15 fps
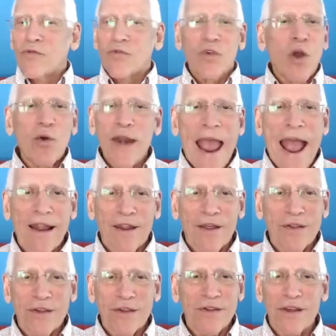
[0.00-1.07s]
There's no
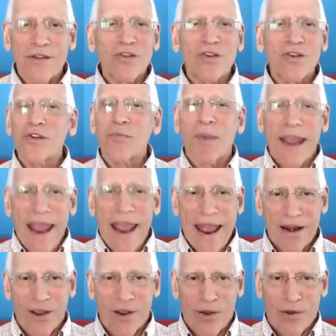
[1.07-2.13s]
analysis, it's just
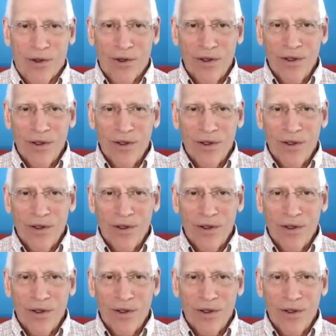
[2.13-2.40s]
mechanical.